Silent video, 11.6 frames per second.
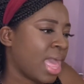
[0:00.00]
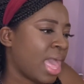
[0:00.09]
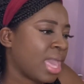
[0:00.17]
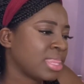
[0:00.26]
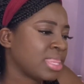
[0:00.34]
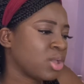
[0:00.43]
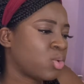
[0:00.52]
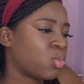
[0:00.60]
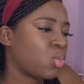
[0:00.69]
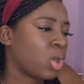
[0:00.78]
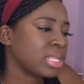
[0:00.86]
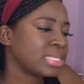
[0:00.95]
I think
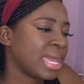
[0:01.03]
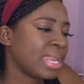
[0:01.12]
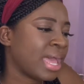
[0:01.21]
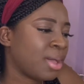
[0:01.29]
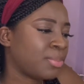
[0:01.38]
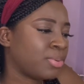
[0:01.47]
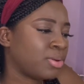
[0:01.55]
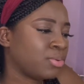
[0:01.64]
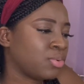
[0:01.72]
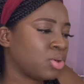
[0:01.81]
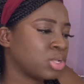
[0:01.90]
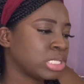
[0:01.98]
what had happened
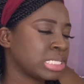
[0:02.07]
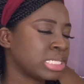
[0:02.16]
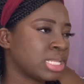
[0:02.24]
was